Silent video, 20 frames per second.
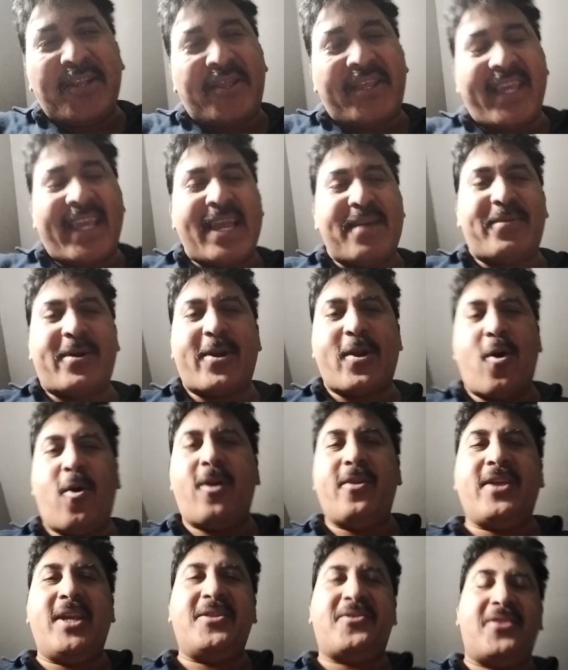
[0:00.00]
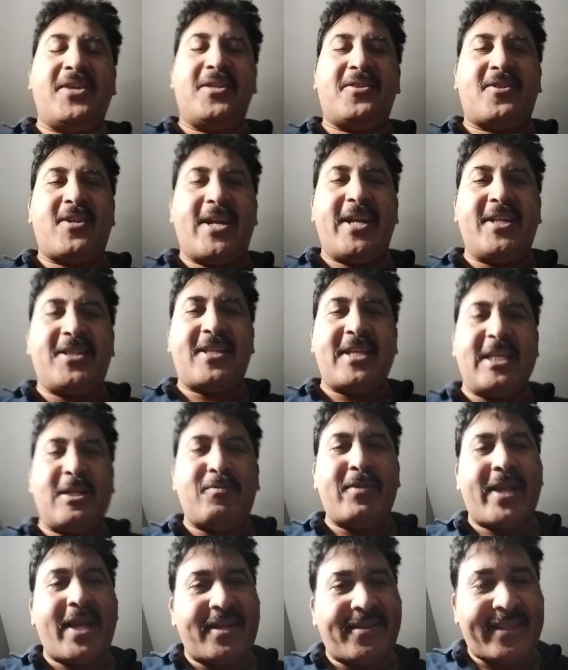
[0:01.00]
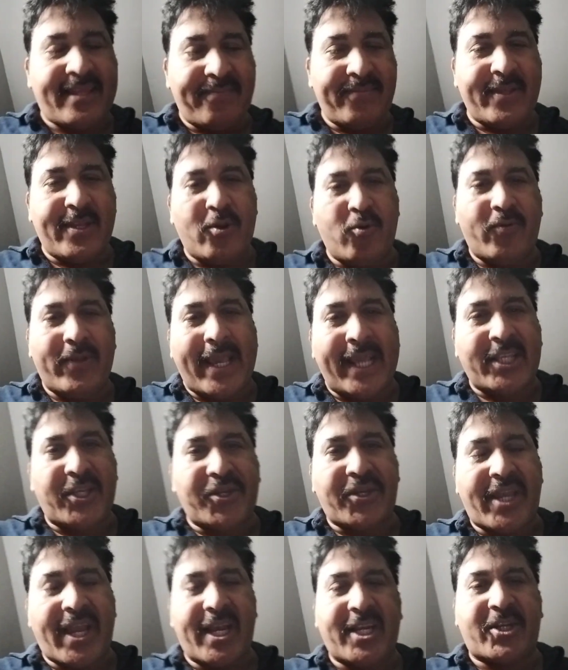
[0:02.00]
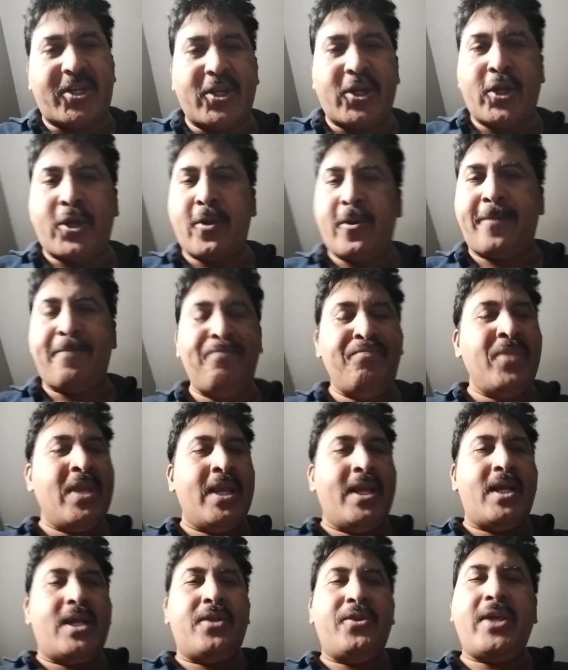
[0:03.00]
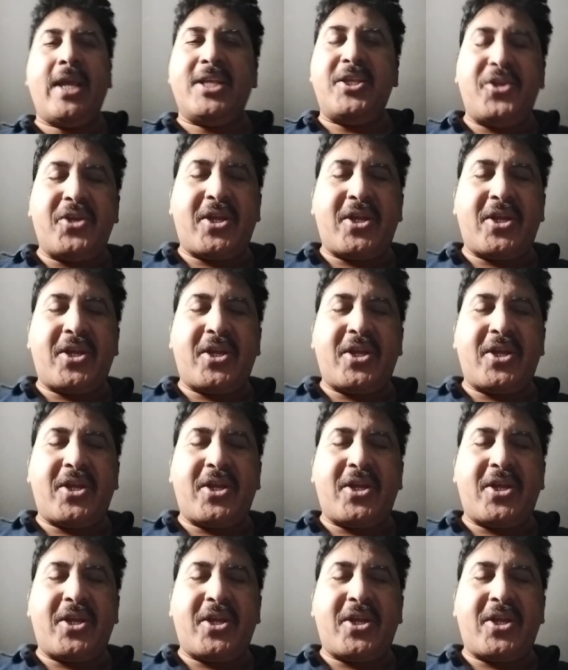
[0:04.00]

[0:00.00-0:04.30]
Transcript: think about all these things, ladies and gentlemen, it has something to do with education. The